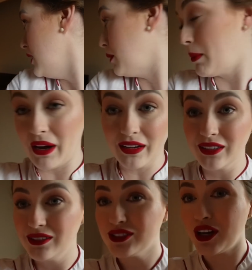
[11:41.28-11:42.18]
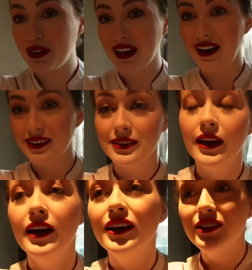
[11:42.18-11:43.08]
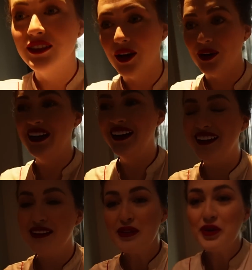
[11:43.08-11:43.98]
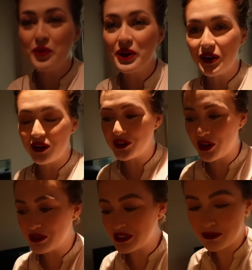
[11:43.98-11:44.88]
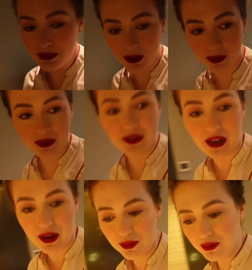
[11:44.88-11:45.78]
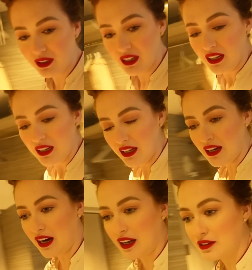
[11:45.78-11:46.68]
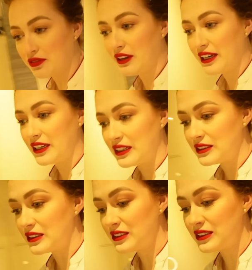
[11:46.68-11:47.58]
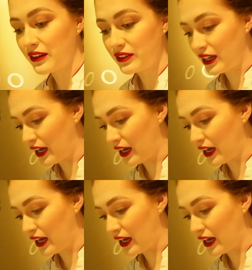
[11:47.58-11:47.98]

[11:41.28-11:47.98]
my bag. Sorry guys. So we are going to Melbourne now. The flight is 7